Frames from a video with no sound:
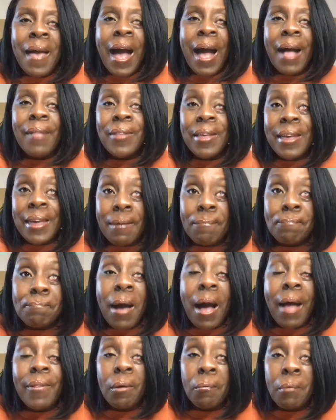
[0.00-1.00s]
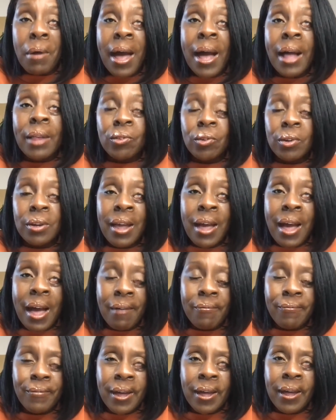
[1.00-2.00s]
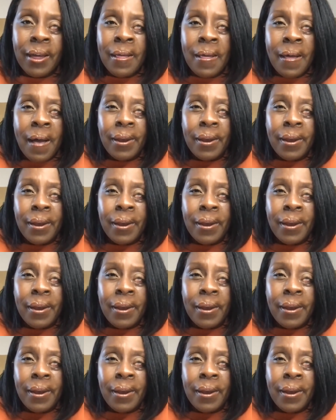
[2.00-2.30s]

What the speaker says: and the impact that we're actually having.